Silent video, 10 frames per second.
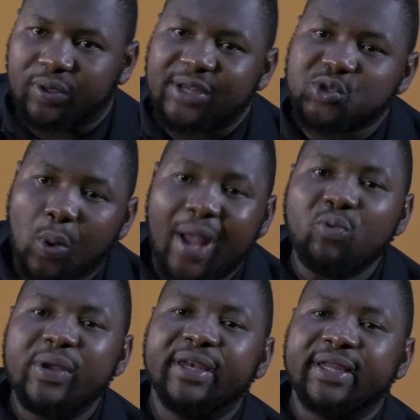that's why
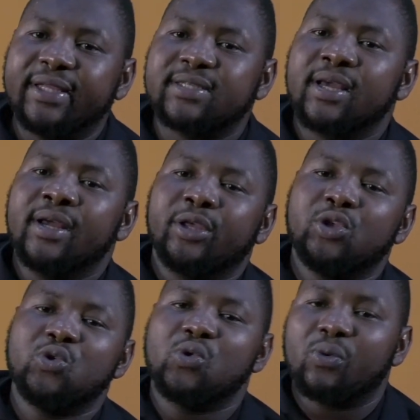we need
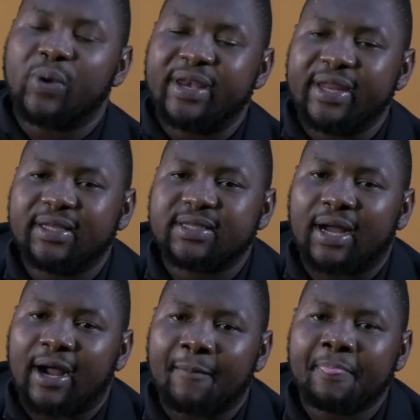
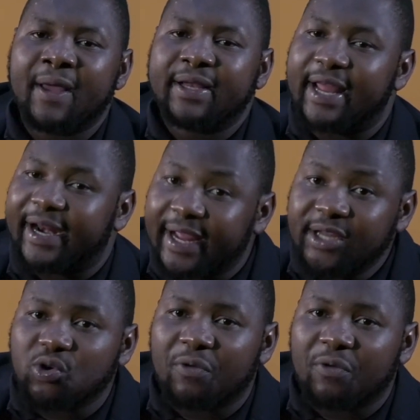the rate